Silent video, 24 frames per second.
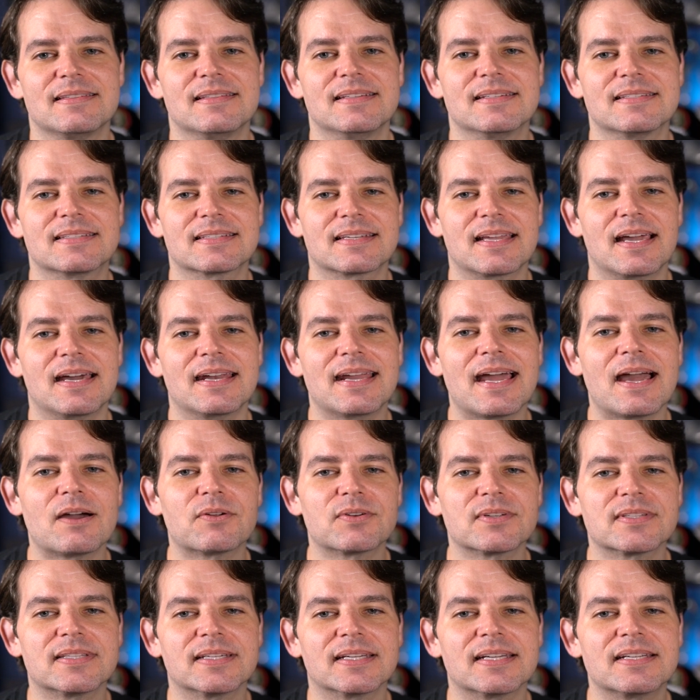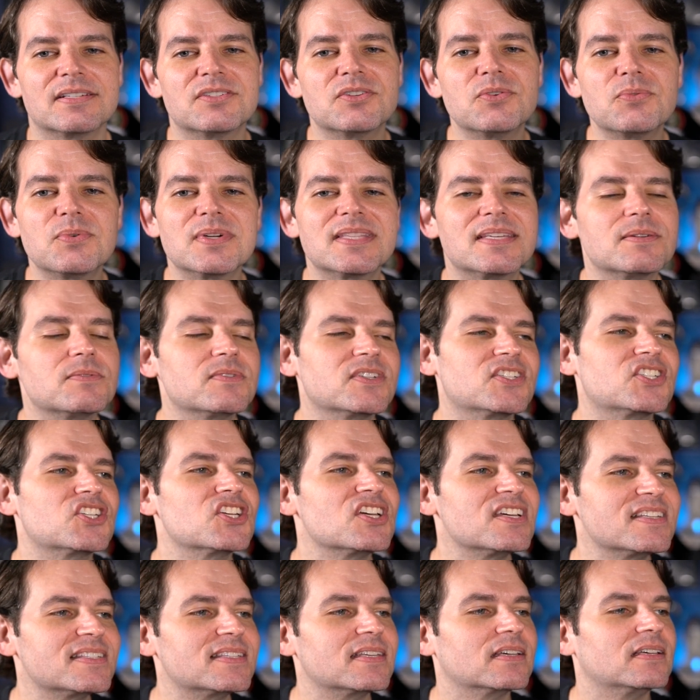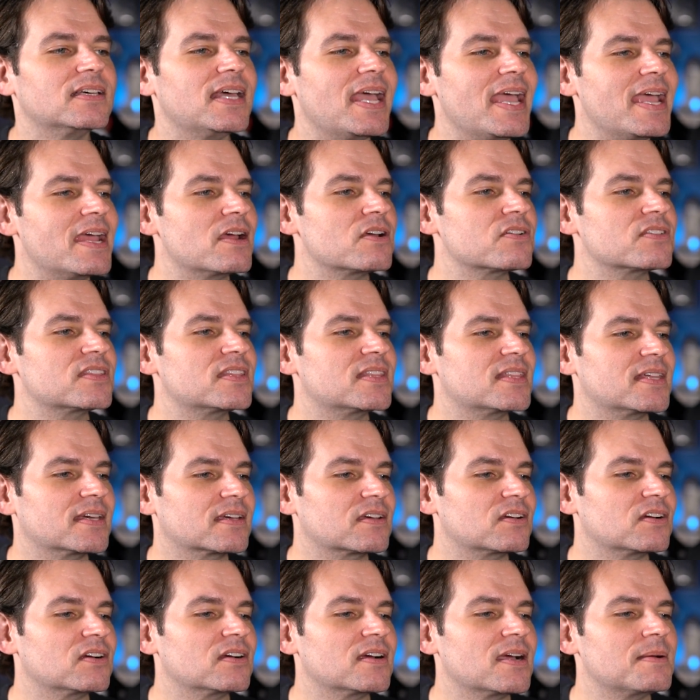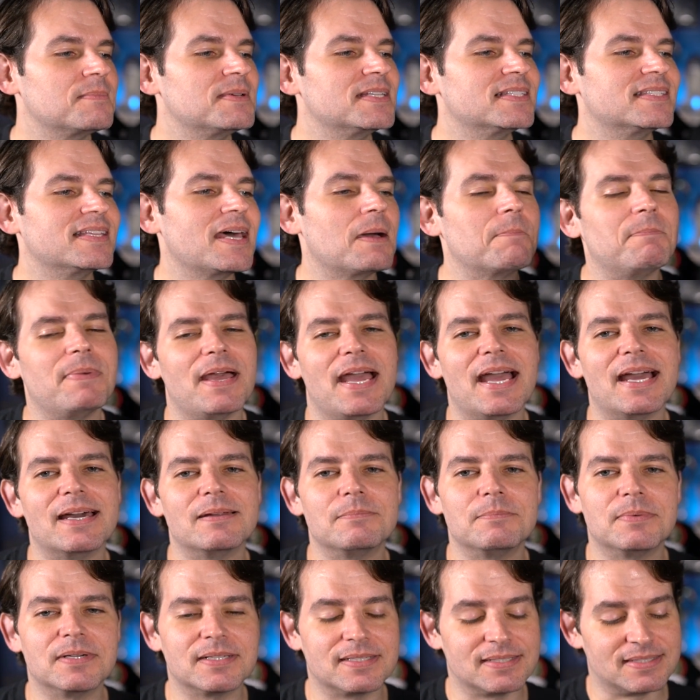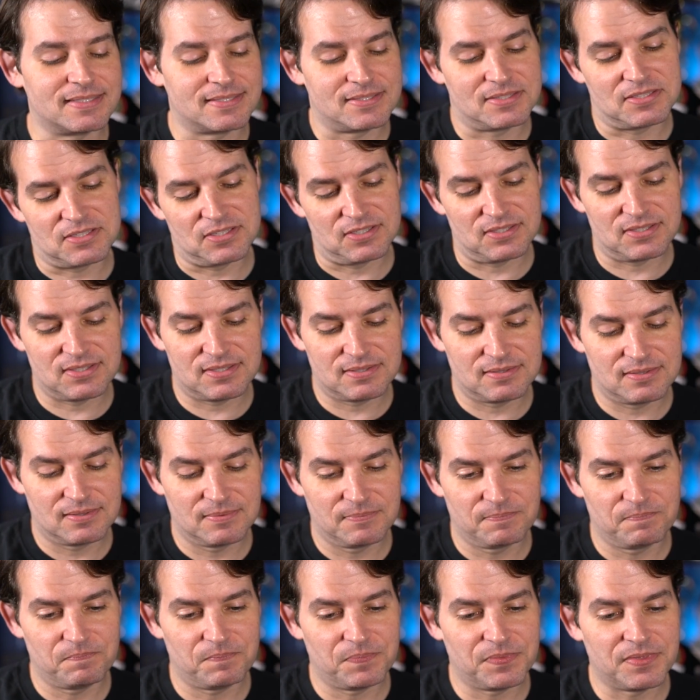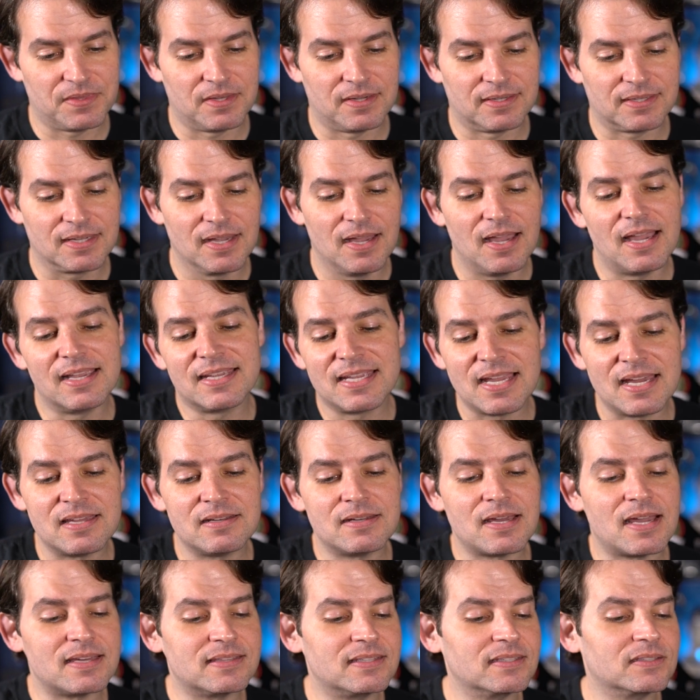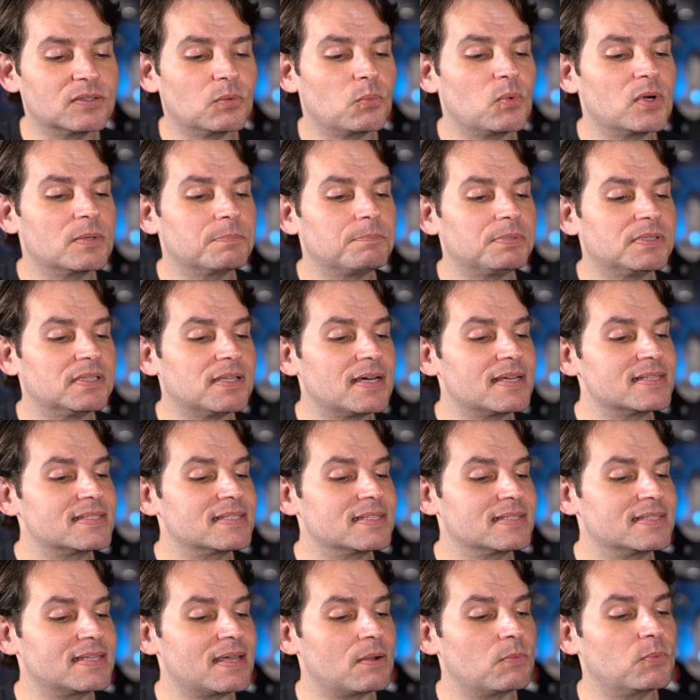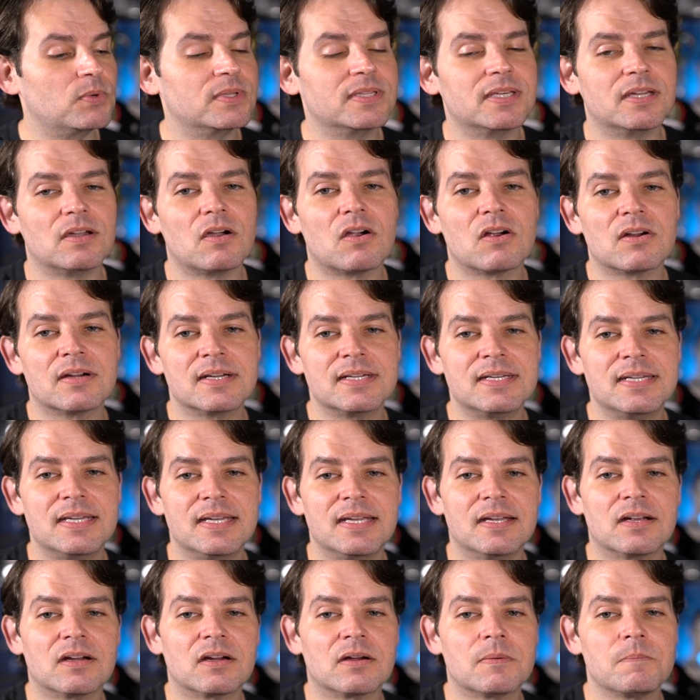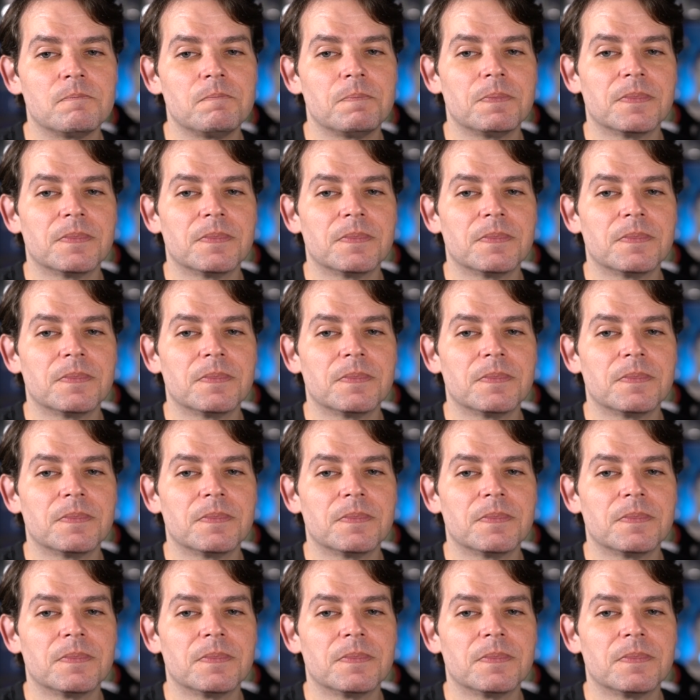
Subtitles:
this kind of outer thing. I do with it was just a hair thicker. I mean, it's not bad, but it's just like, again, I think the one plus is that when they are in here,